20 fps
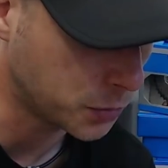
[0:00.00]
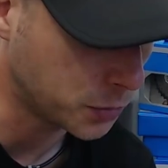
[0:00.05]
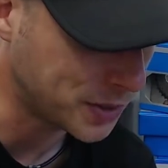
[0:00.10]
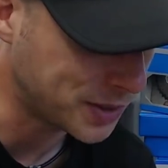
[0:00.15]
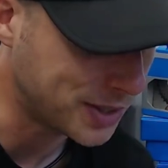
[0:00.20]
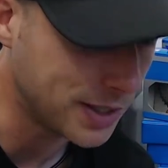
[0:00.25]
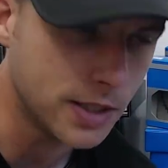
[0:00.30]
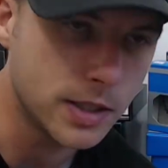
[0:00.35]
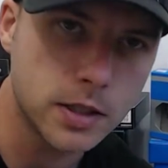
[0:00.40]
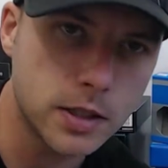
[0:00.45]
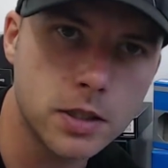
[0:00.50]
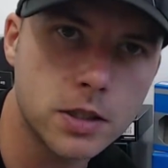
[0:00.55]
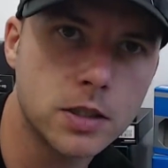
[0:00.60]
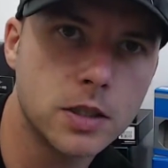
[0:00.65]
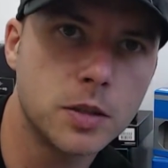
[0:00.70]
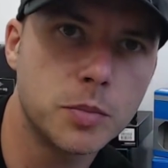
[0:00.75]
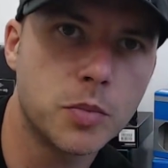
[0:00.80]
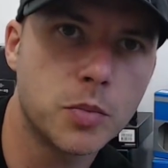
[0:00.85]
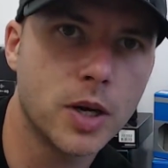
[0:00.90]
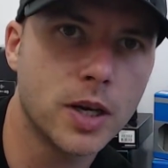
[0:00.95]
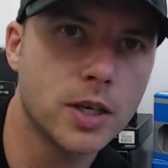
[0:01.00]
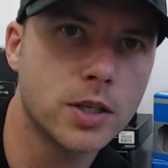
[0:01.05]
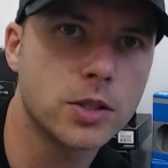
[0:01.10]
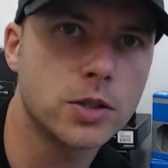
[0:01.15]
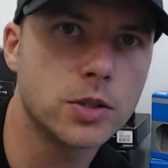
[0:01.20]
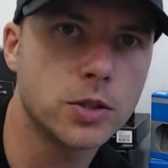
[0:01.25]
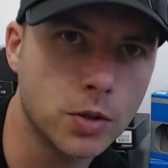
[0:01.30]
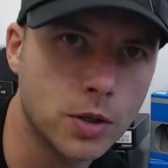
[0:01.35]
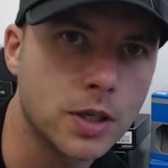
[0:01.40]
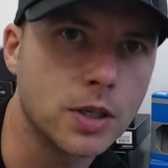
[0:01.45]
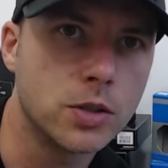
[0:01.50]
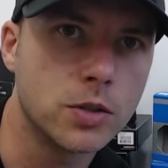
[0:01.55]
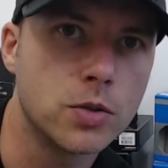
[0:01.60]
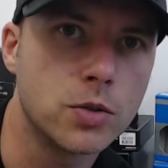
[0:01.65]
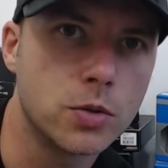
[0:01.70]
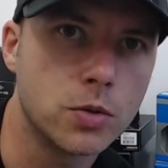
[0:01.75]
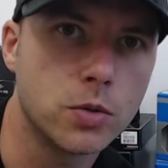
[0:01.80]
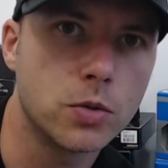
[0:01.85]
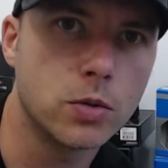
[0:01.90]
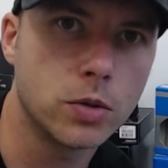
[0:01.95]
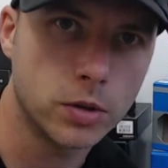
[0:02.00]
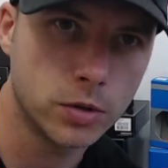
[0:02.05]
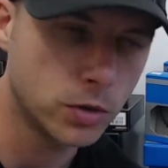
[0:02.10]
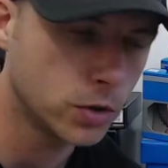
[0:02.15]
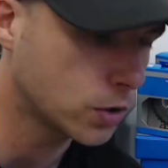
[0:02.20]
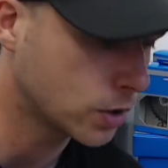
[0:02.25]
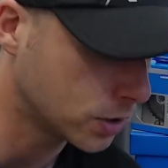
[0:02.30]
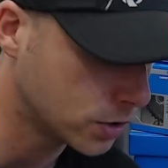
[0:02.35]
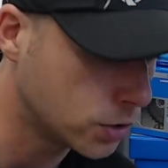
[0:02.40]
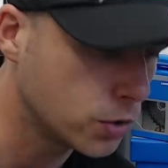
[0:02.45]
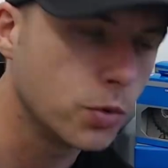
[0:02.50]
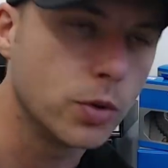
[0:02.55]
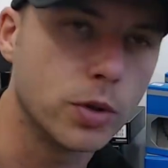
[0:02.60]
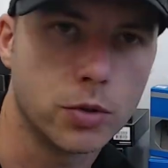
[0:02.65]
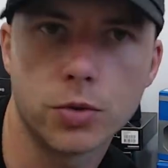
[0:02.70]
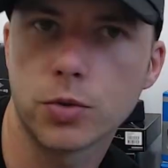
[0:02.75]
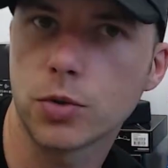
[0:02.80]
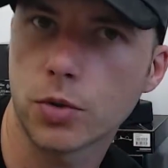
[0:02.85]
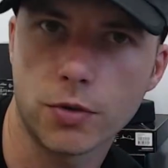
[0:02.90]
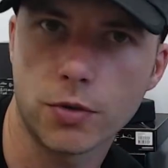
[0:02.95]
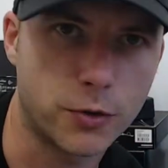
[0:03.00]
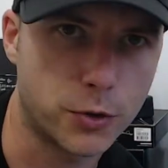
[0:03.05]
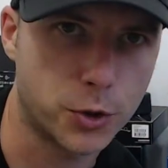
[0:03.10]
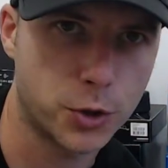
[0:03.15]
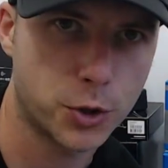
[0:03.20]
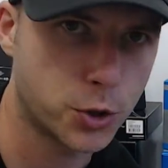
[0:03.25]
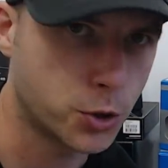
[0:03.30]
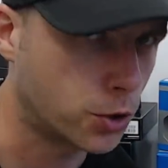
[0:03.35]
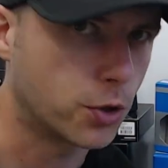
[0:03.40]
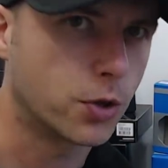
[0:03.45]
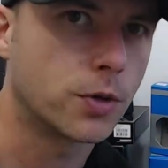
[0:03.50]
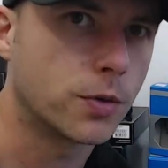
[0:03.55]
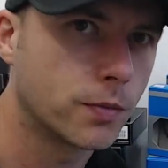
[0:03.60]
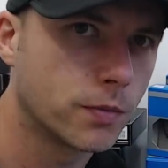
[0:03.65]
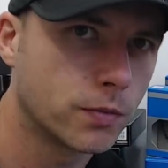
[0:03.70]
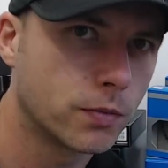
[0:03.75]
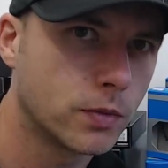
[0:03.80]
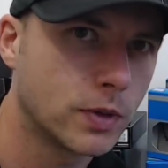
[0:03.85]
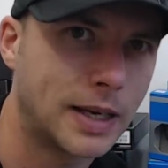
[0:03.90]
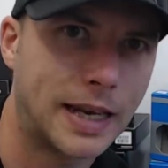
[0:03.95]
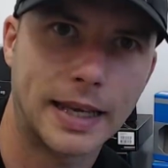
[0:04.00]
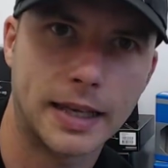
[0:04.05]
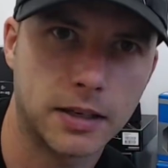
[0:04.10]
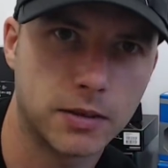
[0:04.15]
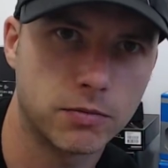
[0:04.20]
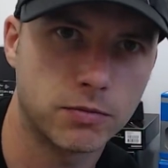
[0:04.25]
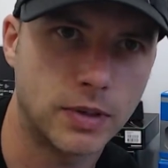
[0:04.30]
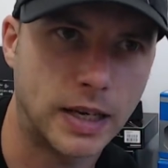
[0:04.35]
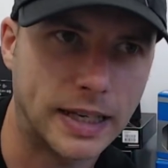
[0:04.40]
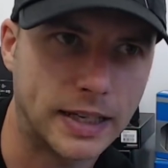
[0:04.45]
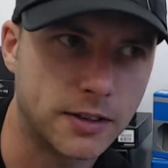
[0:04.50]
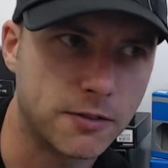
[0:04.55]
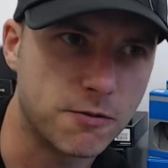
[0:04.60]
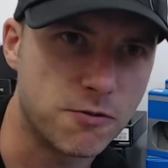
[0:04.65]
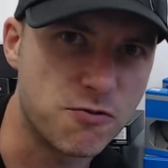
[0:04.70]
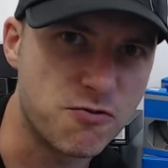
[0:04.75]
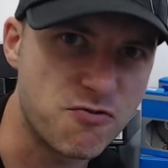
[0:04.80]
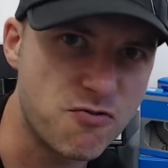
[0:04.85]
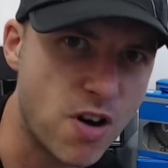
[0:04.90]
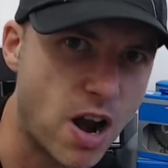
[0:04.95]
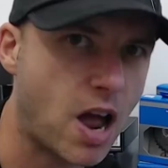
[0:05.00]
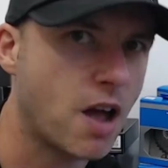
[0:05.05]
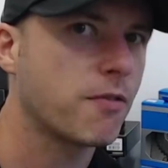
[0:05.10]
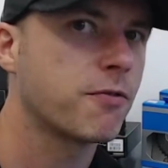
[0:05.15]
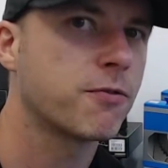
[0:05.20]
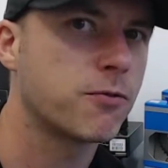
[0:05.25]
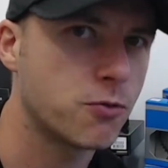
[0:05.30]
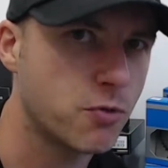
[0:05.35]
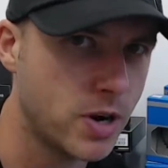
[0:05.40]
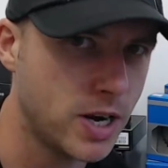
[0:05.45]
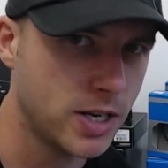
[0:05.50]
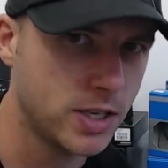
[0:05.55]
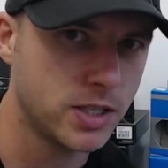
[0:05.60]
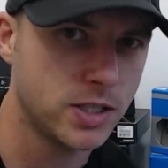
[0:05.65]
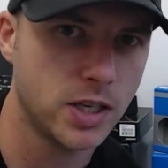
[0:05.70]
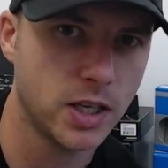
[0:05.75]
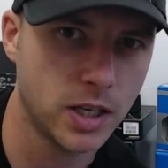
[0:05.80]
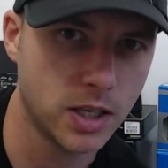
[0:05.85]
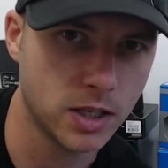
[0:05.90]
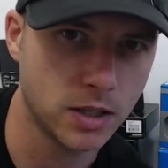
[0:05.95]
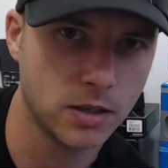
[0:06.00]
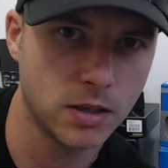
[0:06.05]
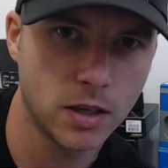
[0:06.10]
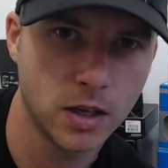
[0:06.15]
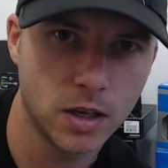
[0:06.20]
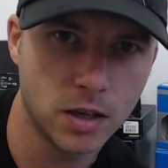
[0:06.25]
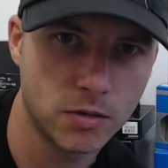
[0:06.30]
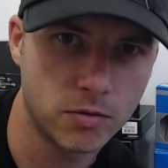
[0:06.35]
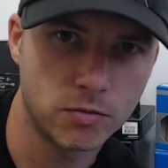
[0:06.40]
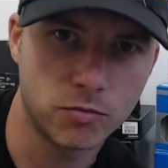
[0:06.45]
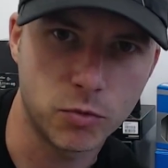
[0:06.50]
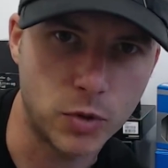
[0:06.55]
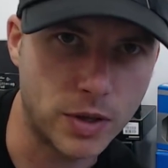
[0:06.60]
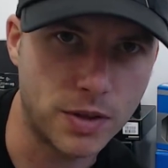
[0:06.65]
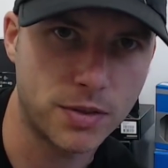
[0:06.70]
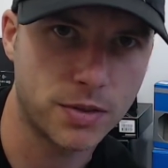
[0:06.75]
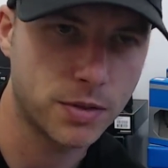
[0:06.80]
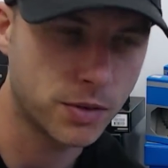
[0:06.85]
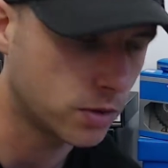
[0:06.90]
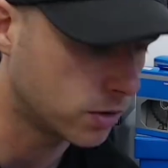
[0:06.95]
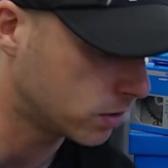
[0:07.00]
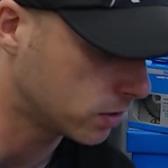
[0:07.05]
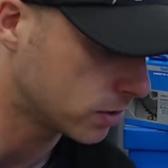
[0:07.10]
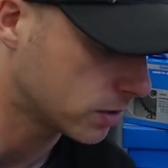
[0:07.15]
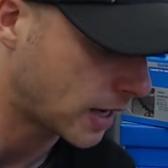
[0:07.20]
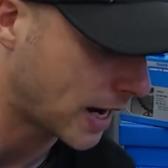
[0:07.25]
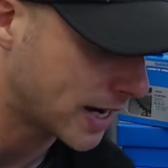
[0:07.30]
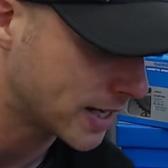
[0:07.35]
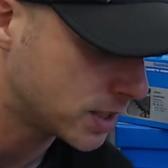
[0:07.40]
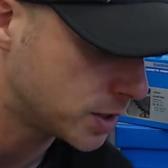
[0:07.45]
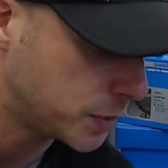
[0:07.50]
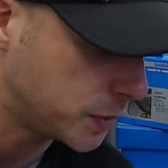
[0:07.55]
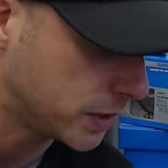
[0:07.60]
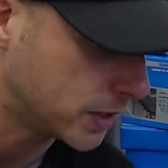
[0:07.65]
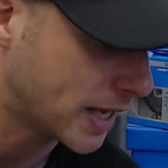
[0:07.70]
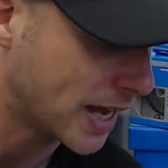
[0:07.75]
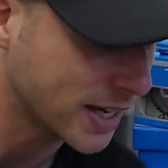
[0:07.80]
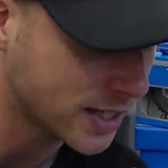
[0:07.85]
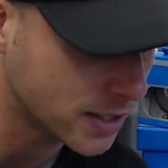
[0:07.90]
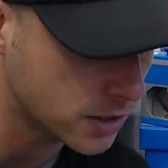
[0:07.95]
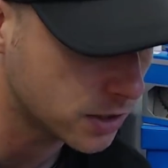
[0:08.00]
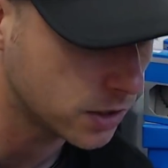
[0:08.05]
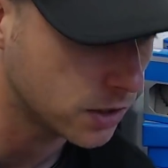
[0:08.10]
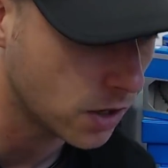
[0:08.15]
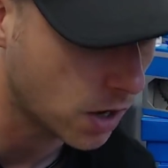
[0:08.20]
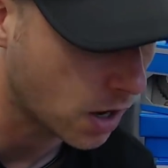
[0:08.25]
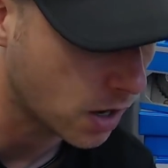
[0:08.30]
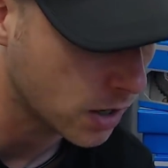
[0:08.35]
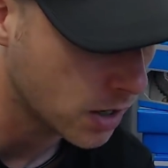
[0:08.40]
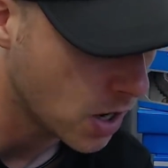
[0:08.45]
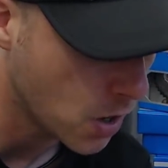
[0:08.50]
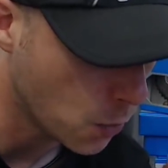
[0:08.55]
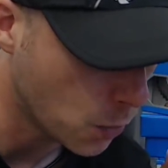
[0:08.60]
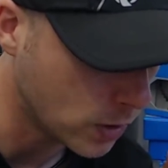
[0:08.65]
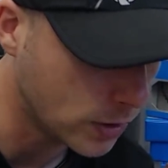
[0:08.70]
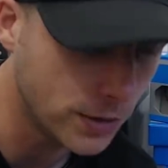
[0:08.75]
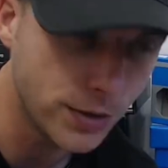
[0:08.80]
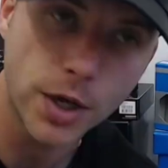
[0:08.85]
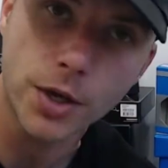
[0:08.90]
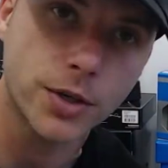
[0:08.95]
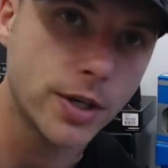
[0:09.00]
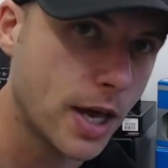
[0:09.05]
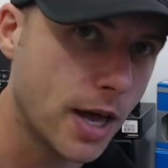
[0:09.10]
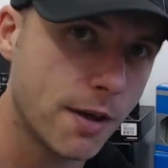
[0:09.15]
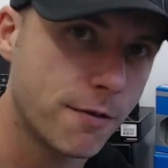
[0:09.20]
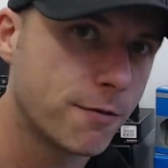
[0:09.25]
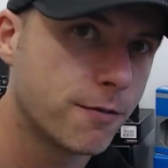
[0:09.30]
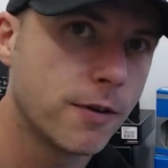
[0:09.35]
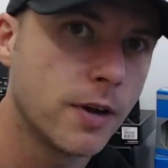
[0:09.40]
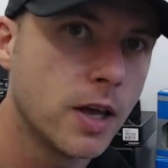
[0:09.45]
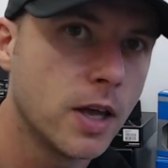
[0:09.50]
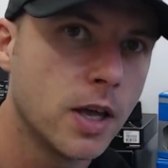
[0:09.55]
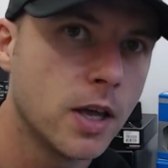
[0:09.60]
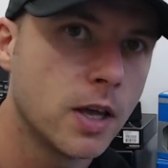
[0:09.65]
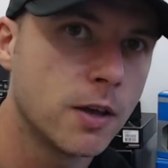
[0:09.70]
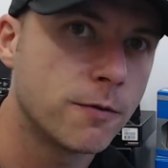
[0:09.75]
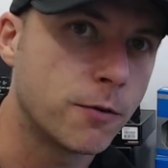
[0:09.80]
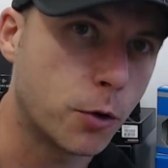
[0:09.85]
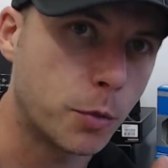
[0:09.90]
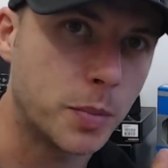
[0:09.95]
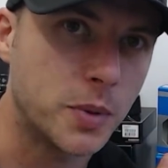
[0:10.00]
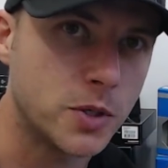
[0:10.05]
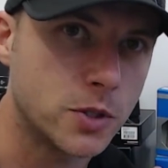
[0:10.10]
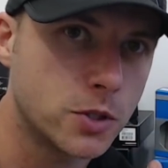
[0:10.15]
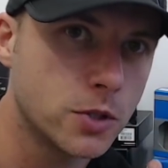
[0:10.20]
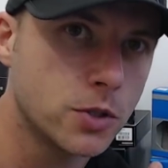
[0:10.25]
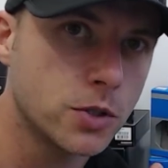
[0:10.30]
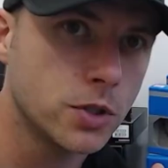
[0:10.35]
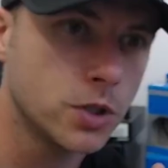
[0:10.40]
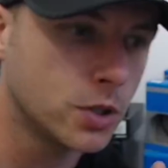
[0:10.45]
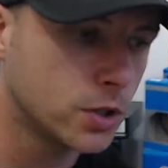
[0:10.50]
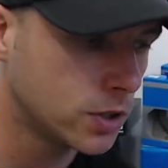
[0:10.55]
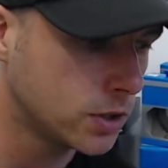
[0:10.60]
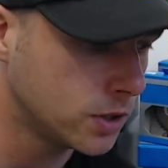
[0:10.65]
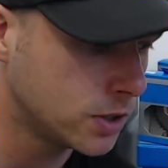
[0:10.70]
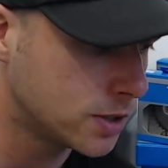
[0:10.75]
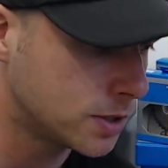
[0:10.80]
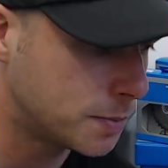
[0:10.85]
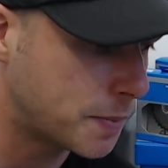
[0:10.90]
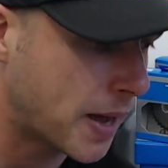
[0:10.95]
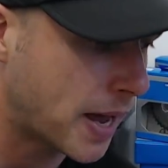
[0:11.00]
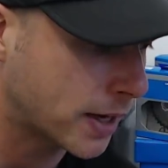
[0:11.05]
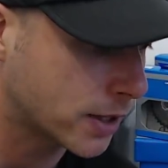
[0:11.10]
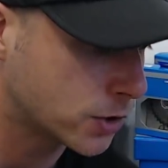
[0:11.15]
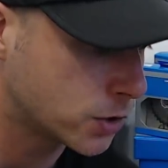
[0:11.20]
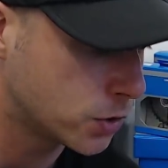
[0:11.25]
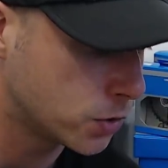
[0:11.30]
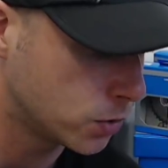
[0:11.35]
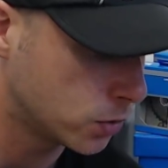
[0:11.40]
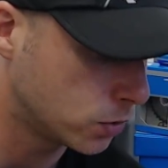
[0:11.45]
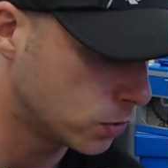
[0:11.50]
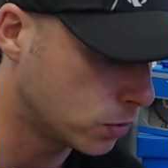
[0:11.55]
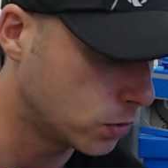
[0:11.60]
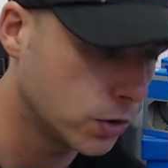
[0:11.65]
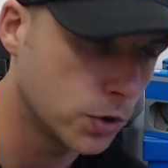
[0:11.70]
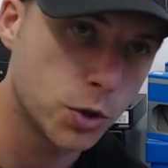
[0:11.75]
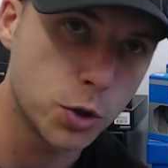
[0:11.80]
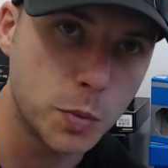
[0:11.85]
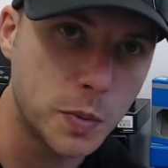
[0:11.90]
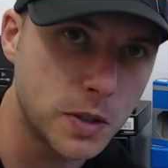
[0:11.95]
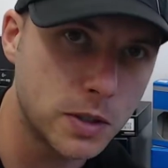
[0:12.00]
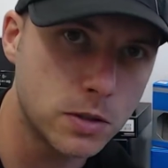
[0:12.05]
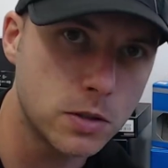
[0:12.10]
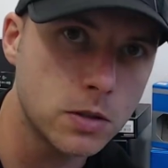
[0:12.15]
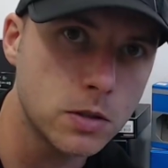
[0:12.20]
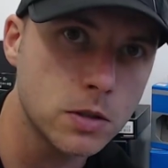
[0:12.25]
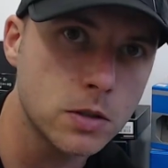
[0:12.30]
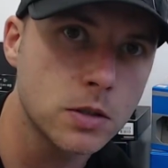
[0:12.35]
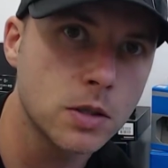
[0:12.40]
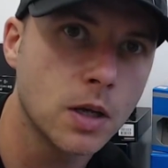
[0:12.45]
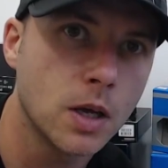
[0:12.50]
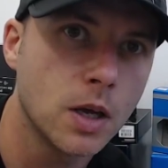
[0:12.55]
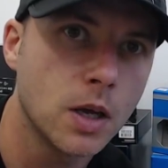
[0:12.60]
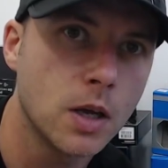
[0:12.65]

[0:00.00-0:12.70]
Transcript: with these XT brakes, you can do enduro for sure. Like rough racing with high speed. XTR will not have 4 pistons. It's back to 2 pistons